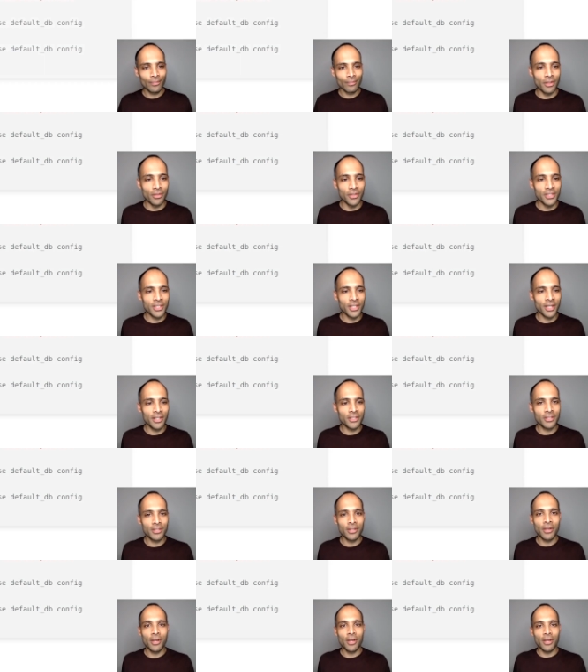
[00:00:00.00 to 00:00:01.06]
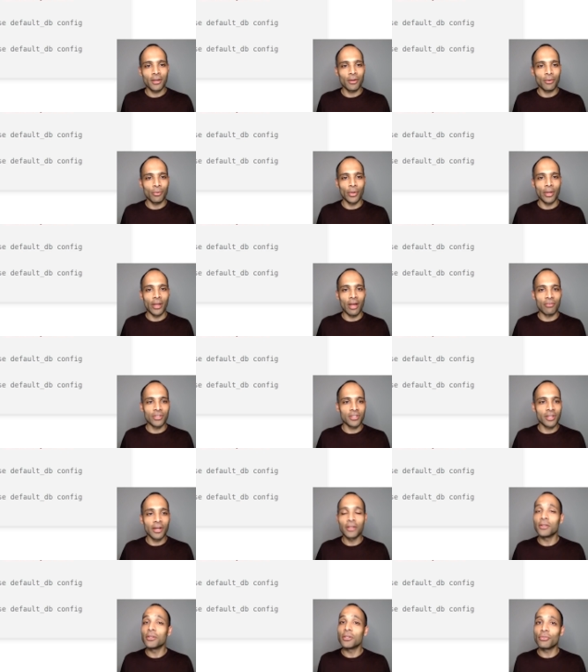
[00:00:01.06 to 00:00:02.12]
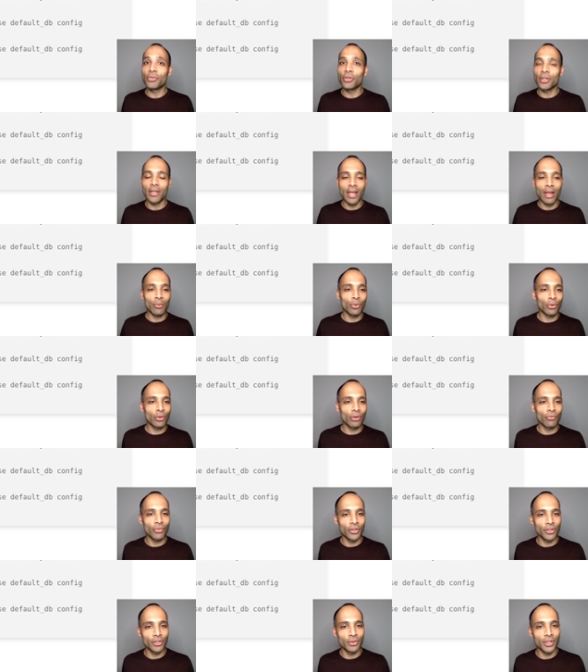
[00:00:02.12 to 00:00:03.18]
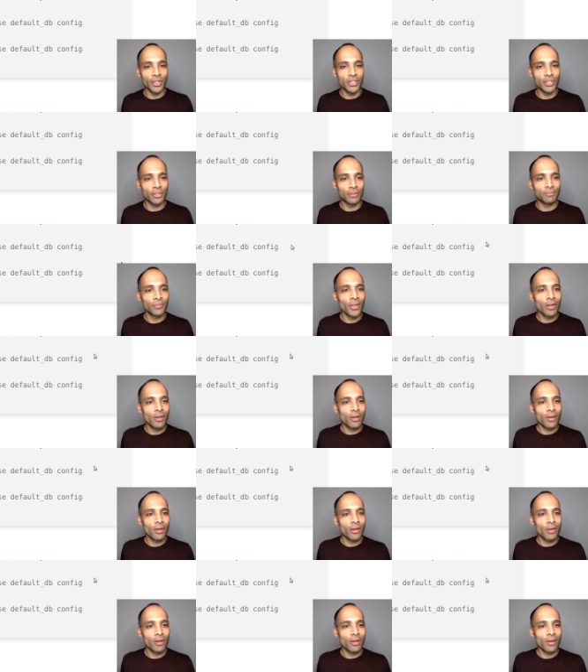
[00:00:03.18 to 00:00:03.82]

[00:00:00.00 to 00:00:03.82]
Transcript: In this case, we have a slightly different YAML configuration.